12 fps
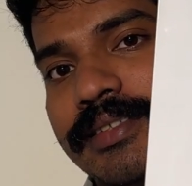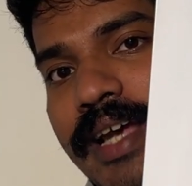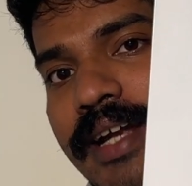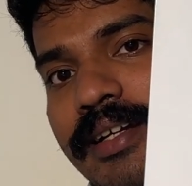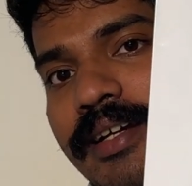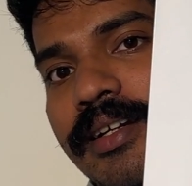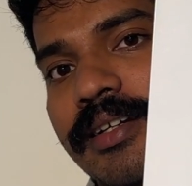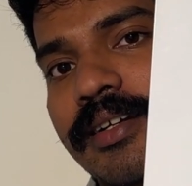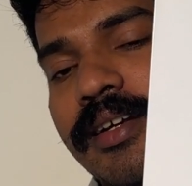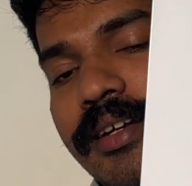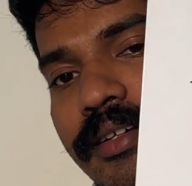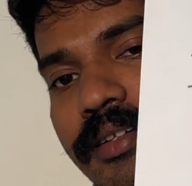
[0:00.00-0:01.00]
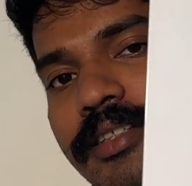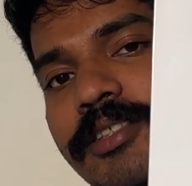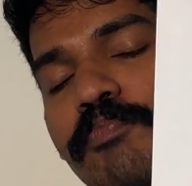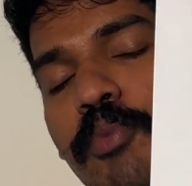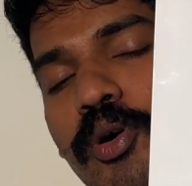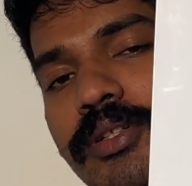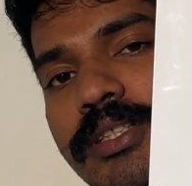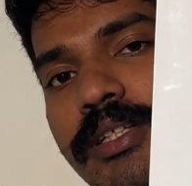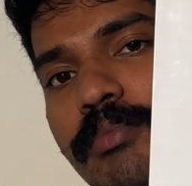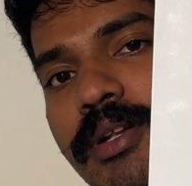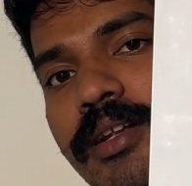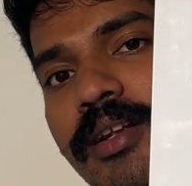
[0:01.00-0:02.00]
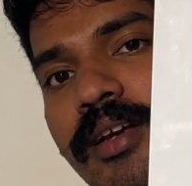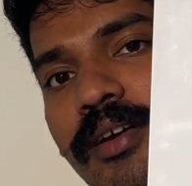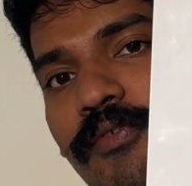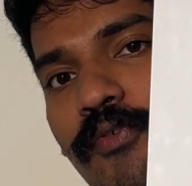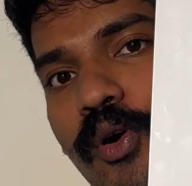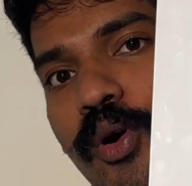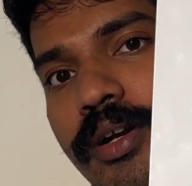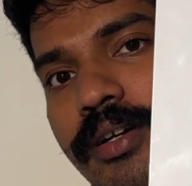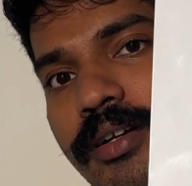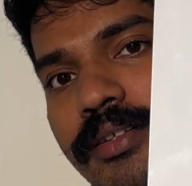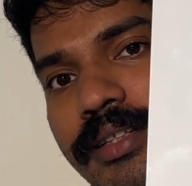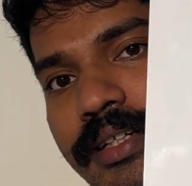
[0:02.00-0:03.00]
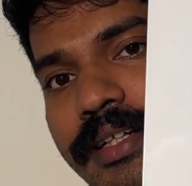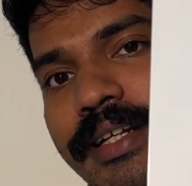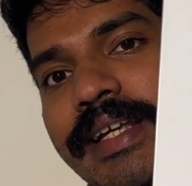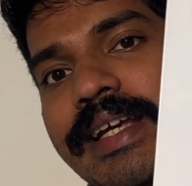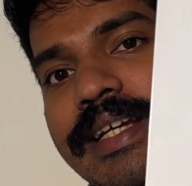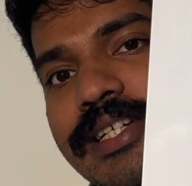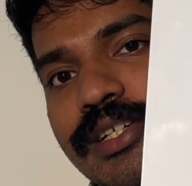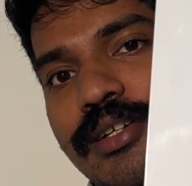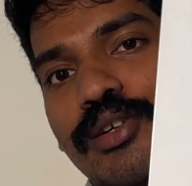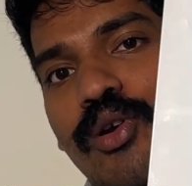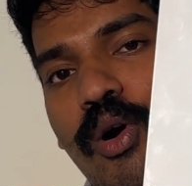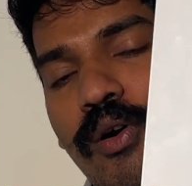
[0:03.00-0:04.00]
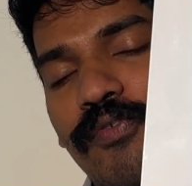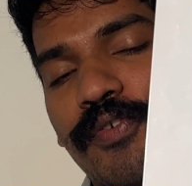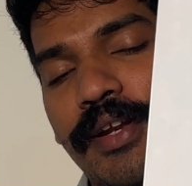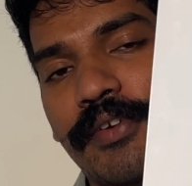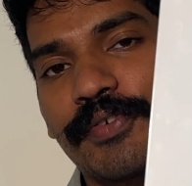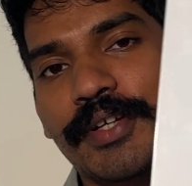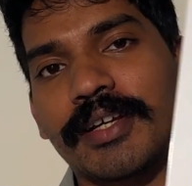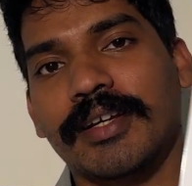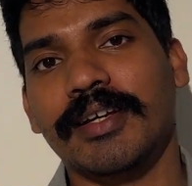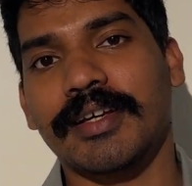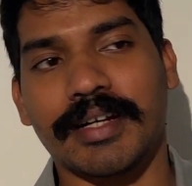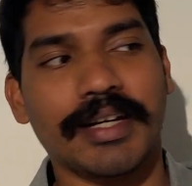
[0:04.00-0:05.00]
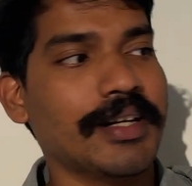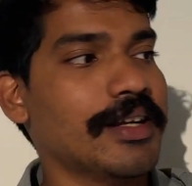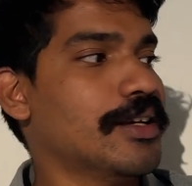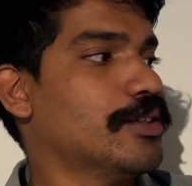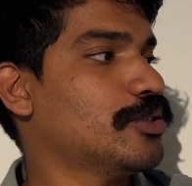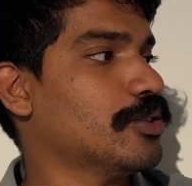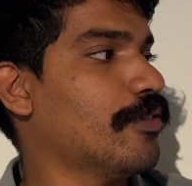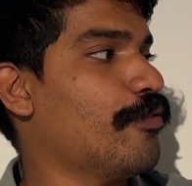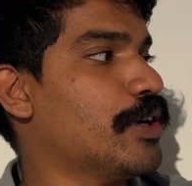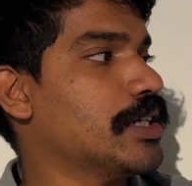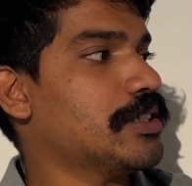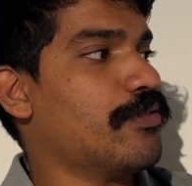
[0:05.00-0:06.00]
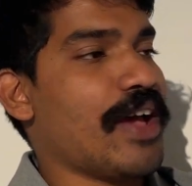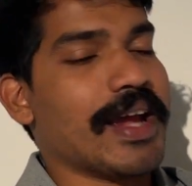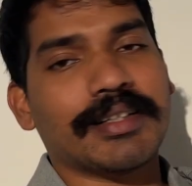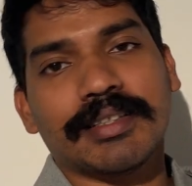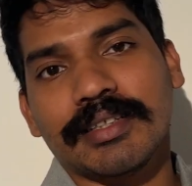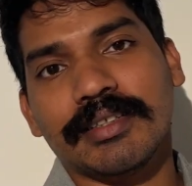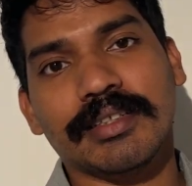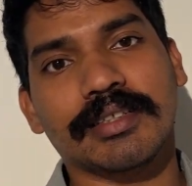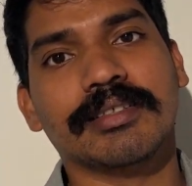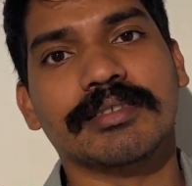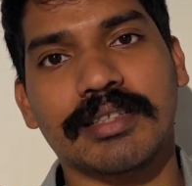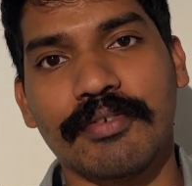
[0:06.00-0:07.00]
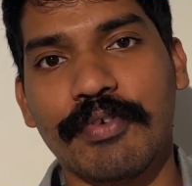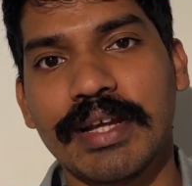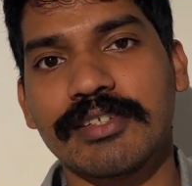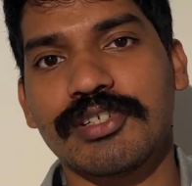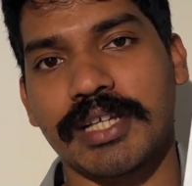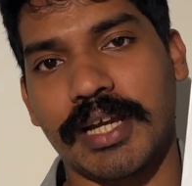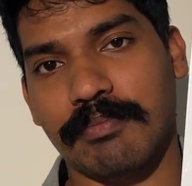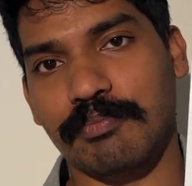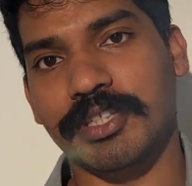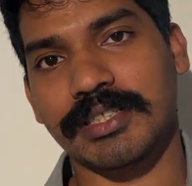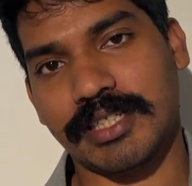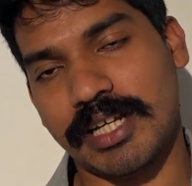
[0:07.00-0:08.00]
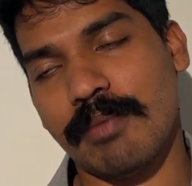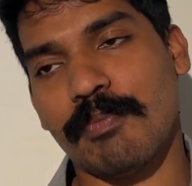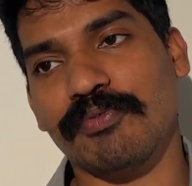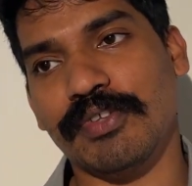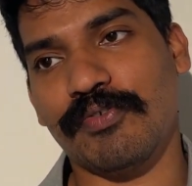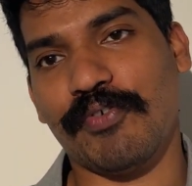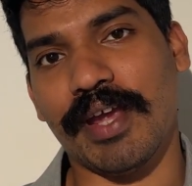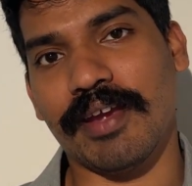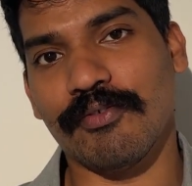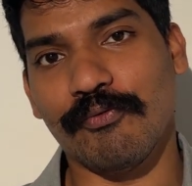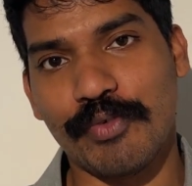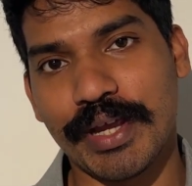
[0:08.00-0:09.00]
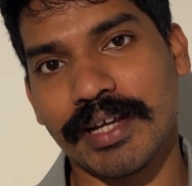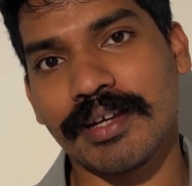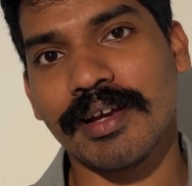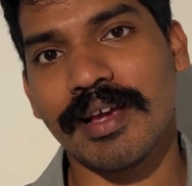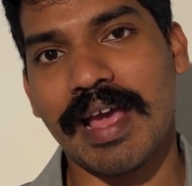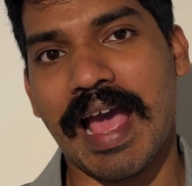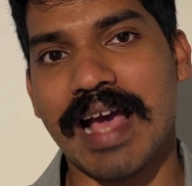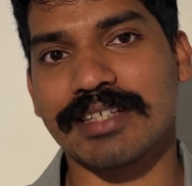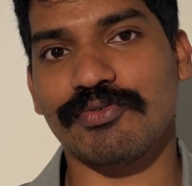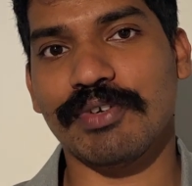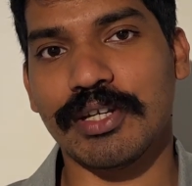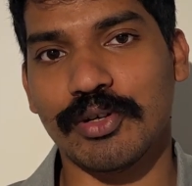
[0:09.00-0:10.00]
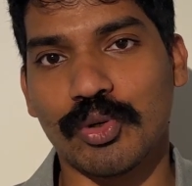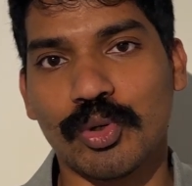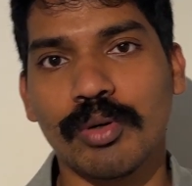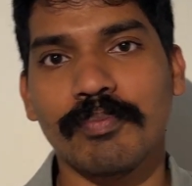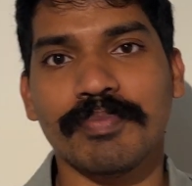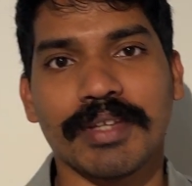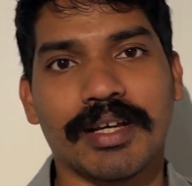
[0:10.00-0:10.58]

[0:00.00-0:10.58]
that are responsible for the creation of lift, right? So the first factor is the wing shape. The shape of the wing, as we know,